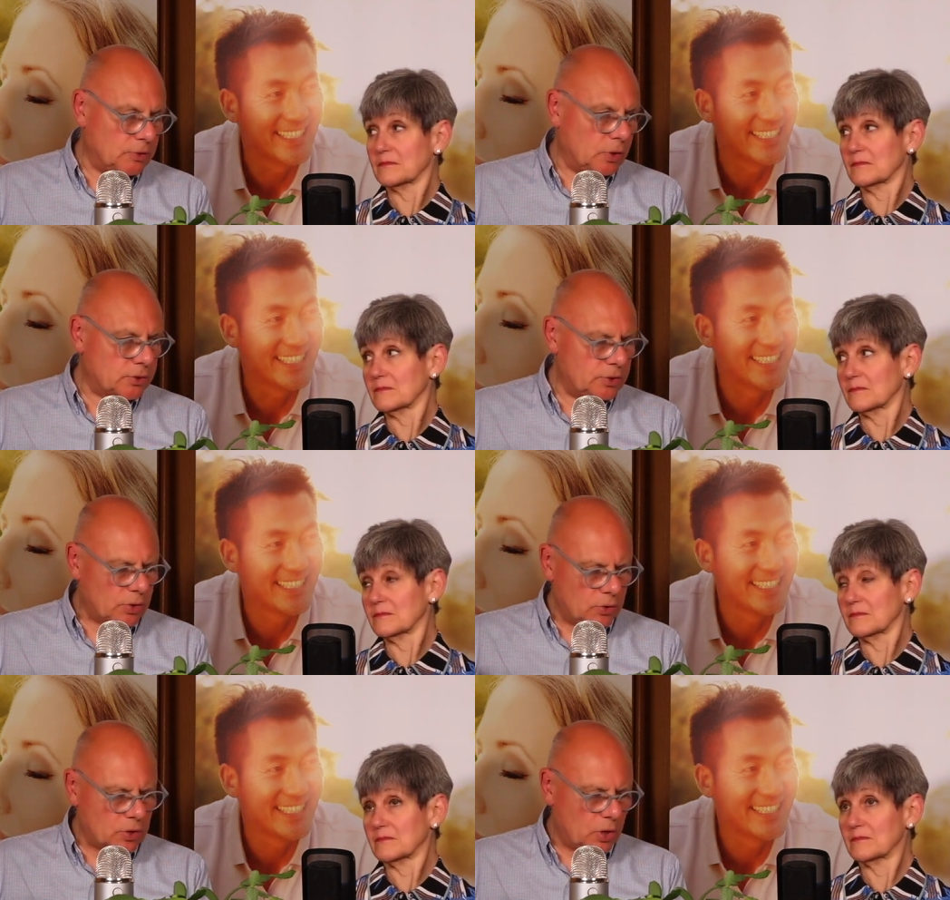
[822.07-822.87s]
Speaker 1: Doctors,
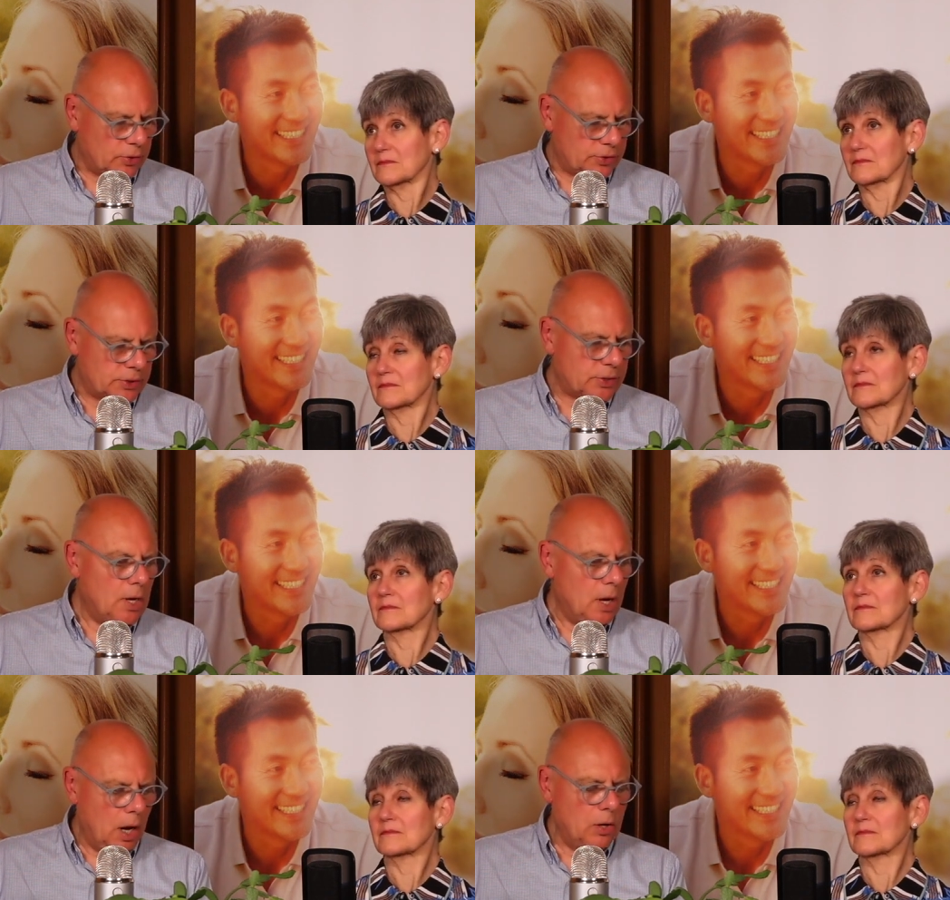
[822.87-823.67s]
oncologists
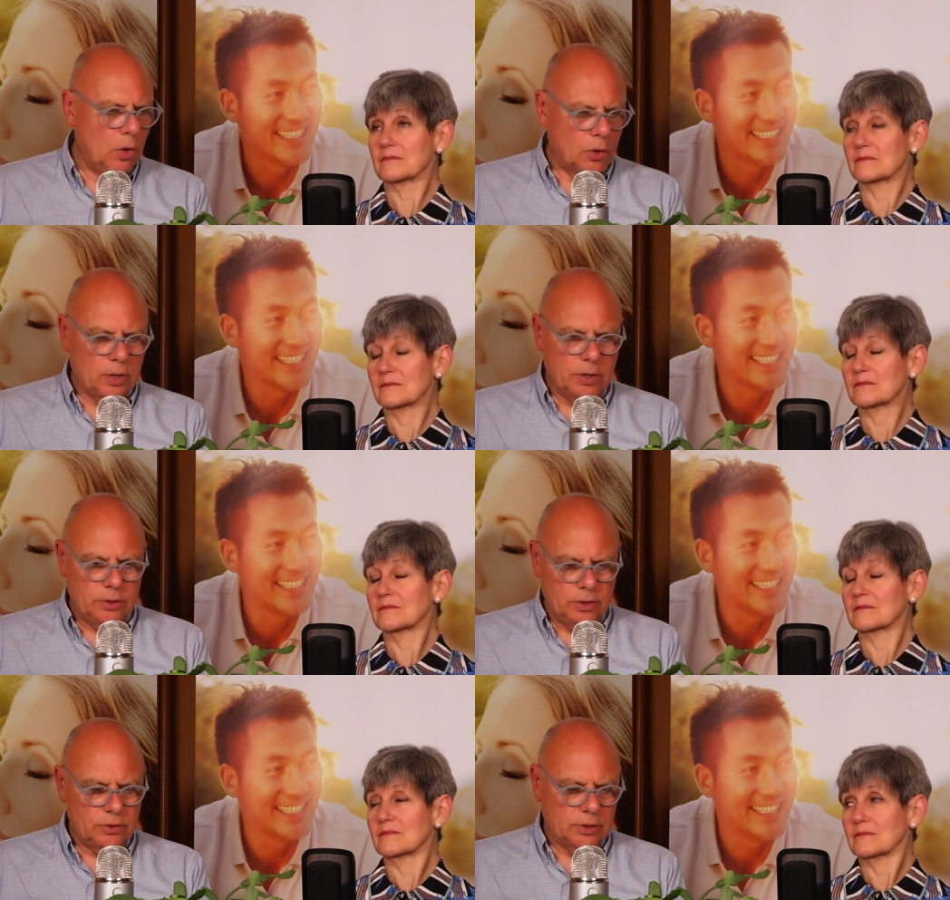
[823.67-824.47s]
are not going to
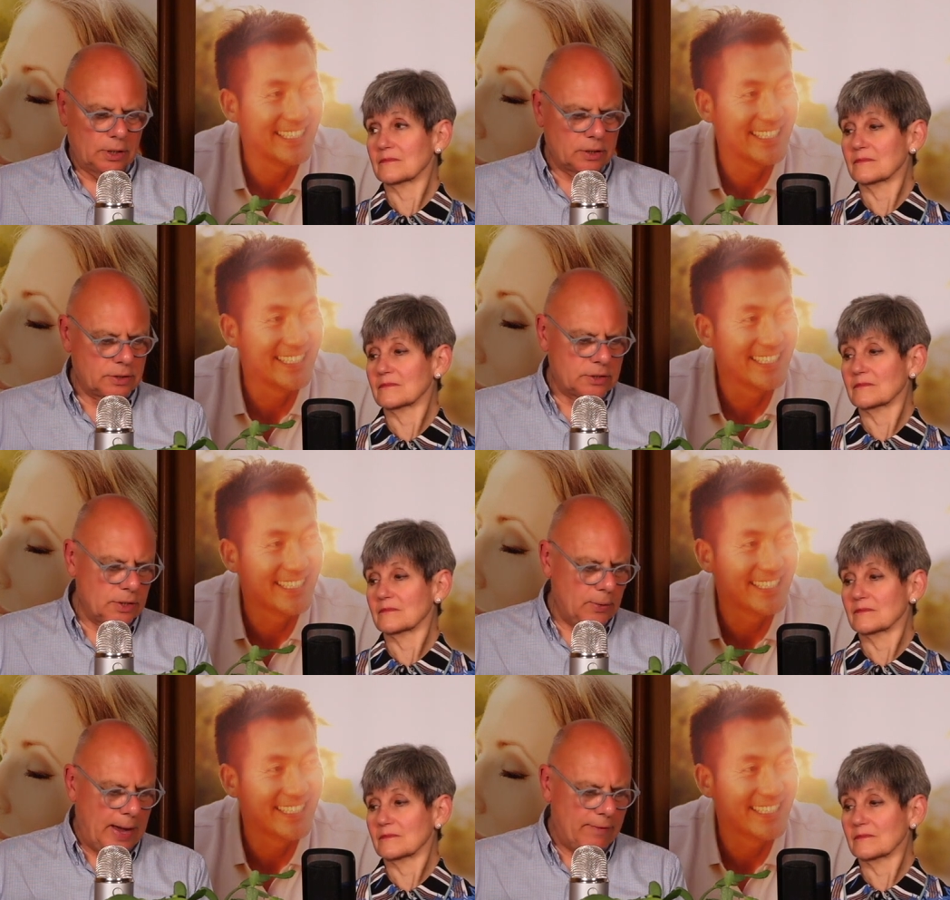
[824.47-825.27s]
use it because there's
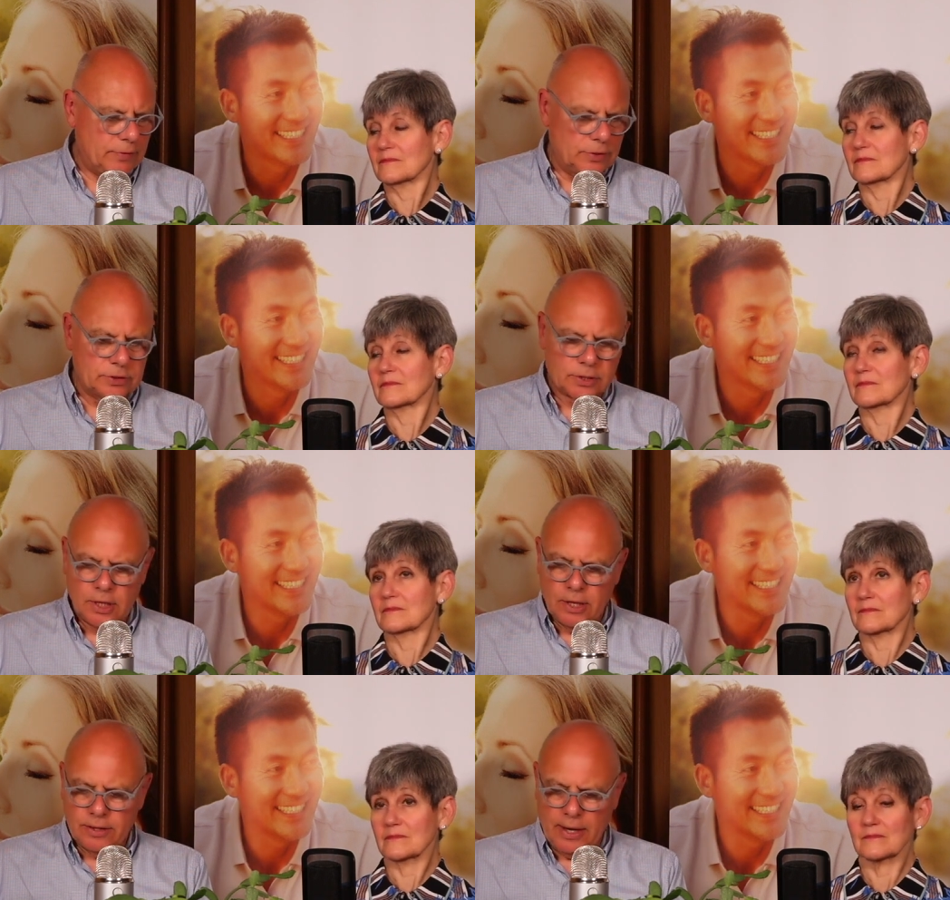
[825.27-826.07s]
no evidence
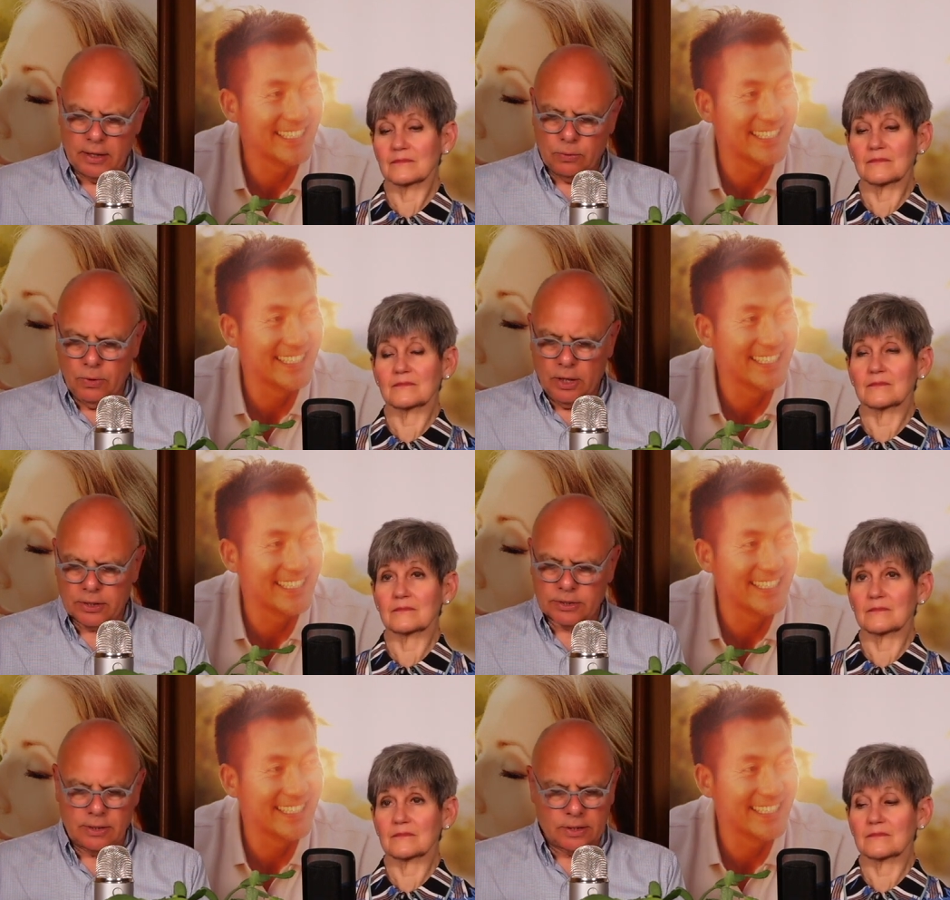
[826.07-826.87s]
that it
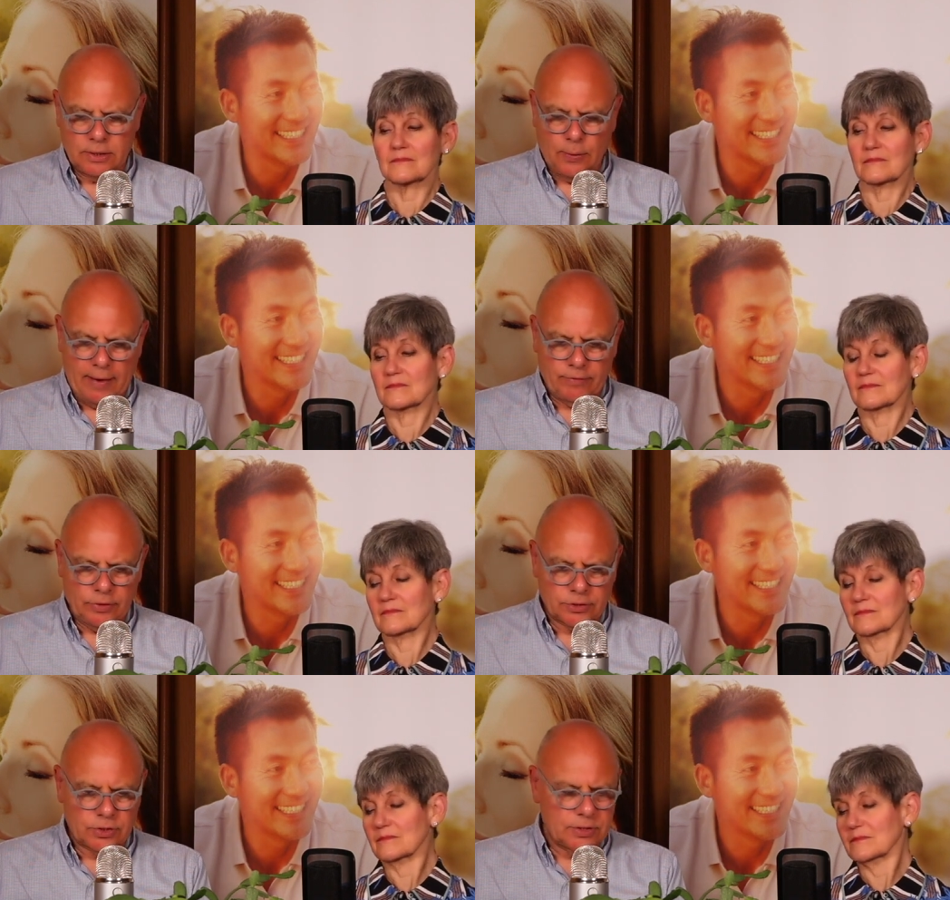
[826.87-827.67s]
works. And there's no
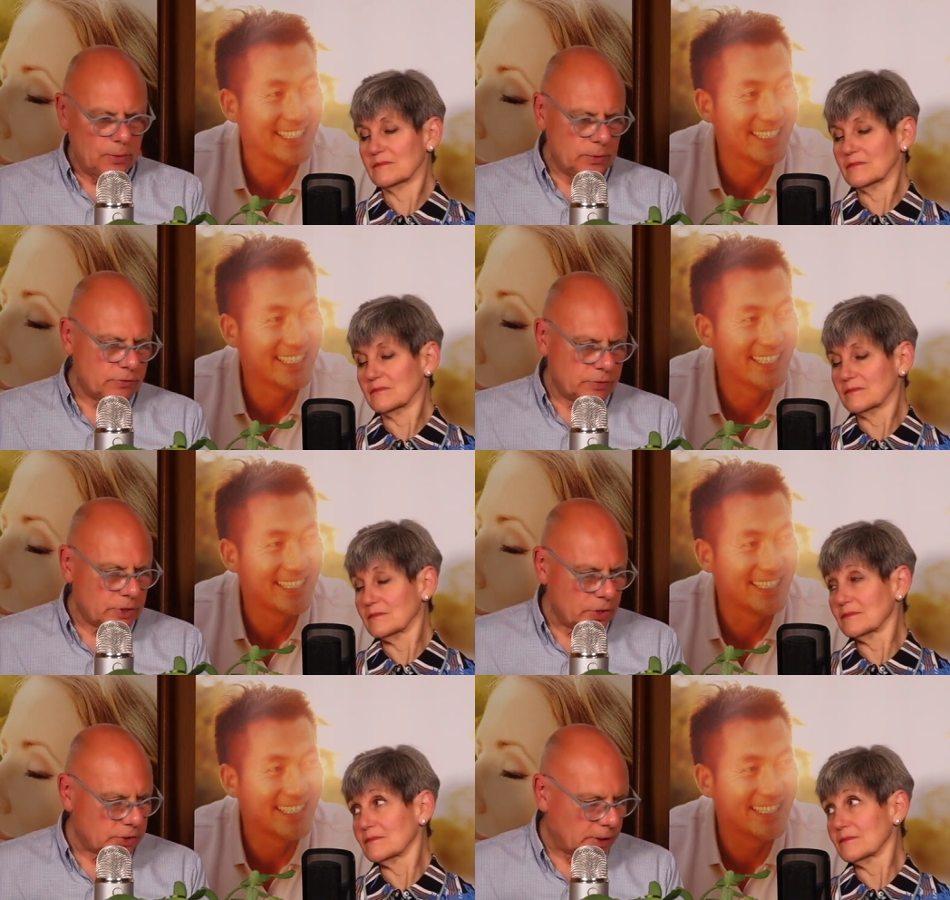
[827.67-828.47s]
evidence because no one's
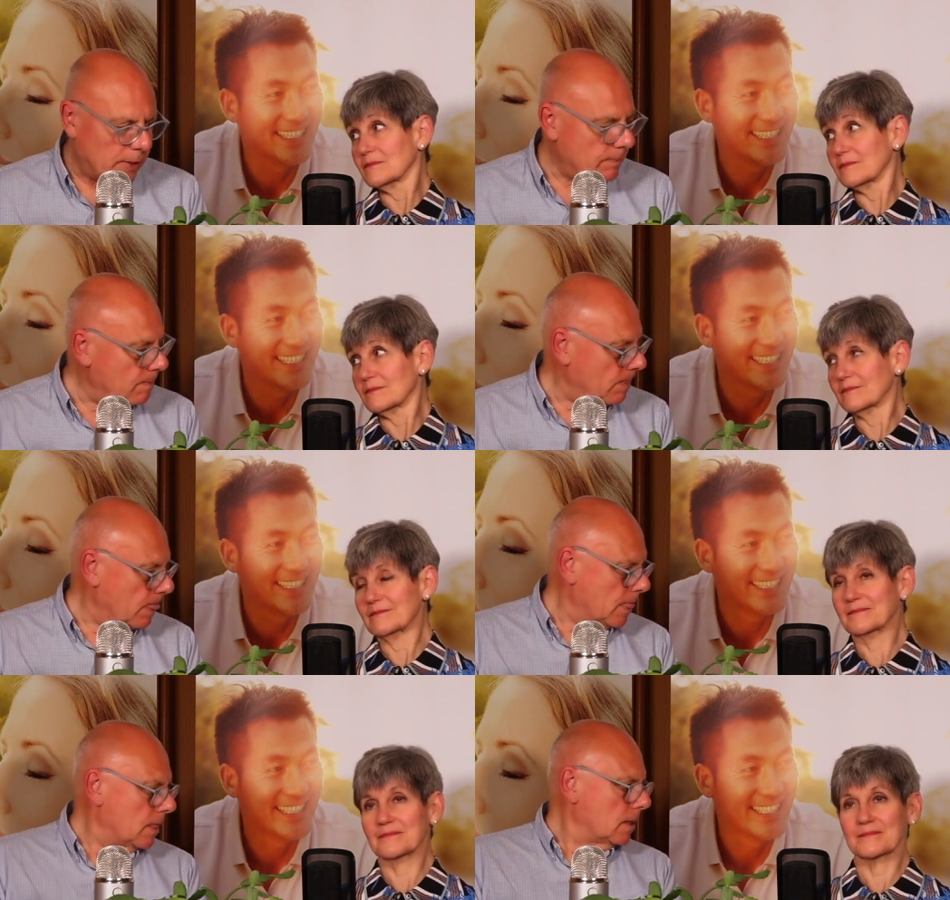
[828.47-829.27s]
researching it.